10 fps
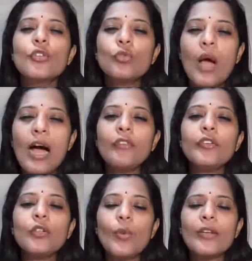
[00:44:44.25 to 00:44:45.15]
So
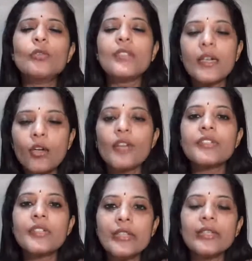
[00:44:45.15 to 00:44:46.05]
after you start
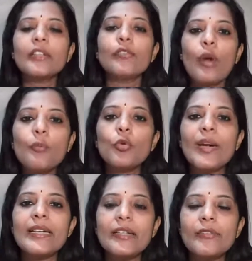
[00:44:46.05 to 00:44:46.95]
concentrating from
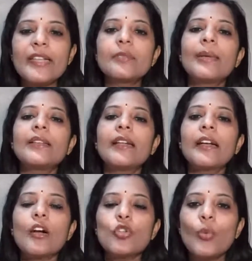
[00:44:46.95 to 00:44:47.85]
20 weeks, but then
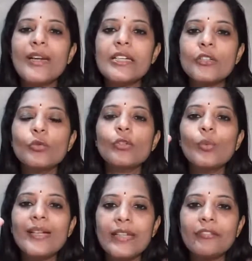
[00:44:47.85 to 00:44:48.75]
around 22, you
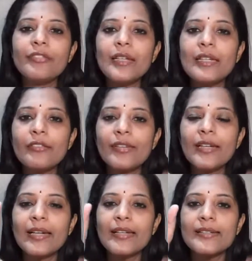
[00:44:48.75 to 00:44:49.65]
will definitely
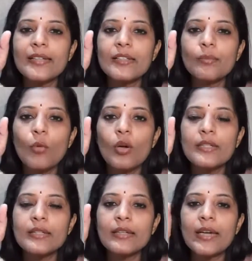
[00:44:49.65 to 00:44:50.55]
feel, like I said, a
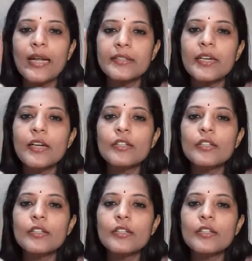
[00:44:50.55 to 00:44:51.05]
small scratch,